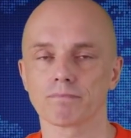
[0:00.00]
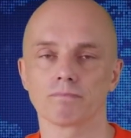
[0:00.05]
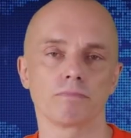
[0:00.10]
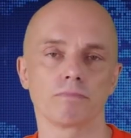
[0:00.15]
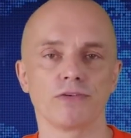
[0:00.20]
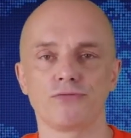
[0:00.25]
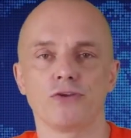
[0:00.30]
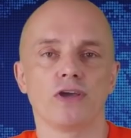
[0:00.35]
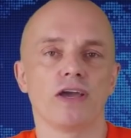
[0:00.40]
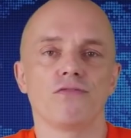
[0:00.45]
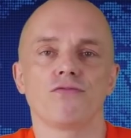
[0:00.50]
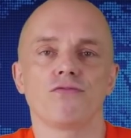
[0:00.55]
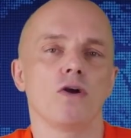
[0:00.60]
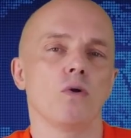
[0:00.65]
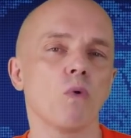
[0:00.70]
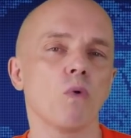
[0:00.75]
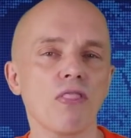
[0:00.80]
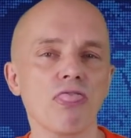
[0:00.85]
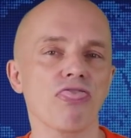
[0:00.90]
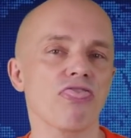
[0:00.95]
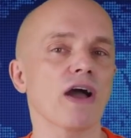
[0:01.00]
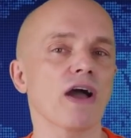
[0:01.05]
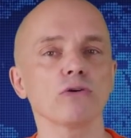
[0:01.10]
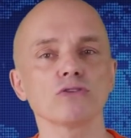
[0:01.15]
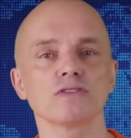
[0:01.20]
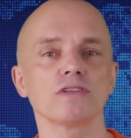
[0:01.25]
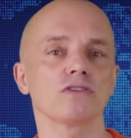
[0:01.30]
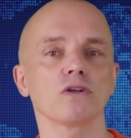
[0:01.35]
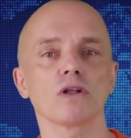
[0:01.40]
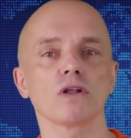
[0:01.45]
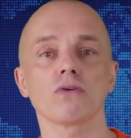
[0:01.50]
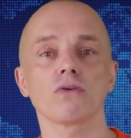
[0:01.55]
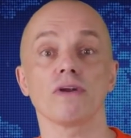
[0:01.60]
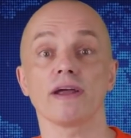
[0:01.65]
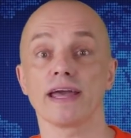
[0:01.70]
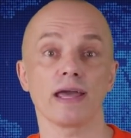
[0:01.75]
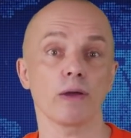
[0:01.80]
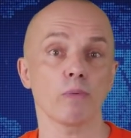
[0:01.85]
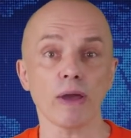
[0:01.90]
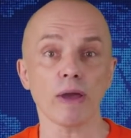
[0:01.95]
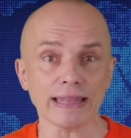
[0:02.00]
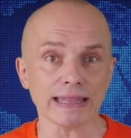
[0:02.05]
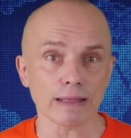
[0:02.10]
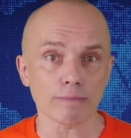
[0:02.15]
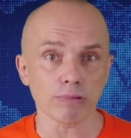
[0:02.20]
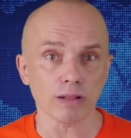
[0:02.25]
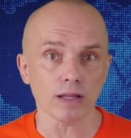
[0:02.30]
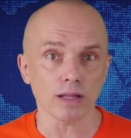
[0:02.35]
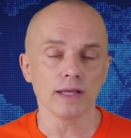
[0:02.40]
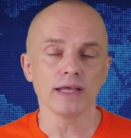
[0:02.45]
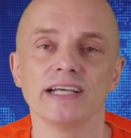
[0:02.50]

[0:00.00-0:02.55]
If you have $1,000 available